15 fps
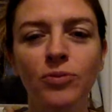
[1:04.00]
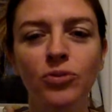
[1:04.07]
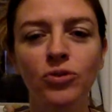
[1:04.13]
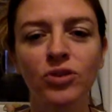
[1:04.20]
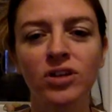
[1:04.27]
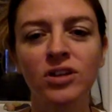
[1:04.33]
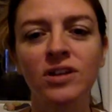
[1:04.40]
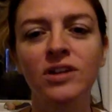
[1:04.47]
through
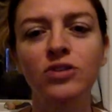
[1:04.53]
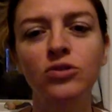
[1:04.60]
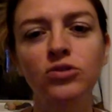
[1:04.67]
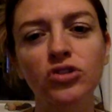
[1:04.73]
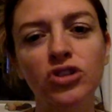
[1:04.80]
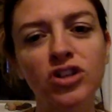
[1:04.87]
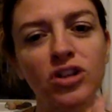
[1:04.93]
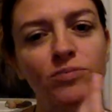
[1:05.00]
it and let those
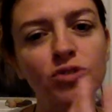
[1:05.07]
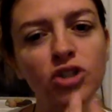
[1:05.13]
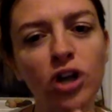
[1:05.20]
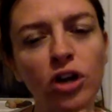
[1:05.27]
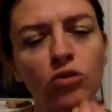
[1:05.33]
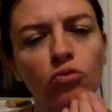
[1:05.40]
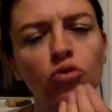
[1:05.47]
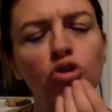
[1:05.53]
lips
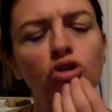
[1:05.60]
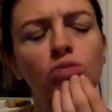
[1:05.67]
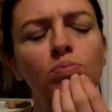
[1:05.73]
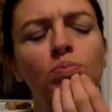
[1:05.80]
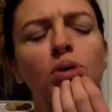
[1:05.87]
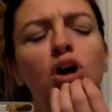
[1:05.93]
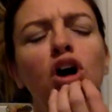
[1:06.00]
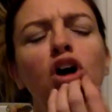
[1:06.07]
kind of really
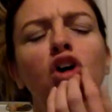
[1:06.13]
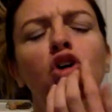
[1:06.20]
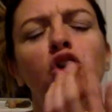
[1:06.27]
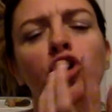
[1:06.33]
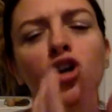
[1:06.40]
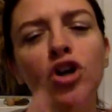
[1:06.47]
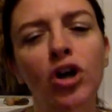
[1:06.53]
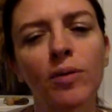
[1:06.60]
pucker
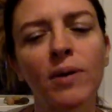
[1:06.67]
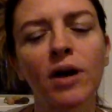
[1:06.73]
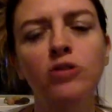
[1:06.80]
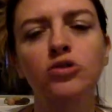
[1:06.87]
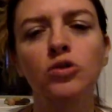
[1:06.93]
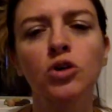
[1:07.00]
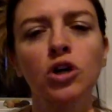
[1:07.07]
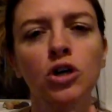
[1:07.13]
and come out.
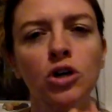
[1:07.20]
So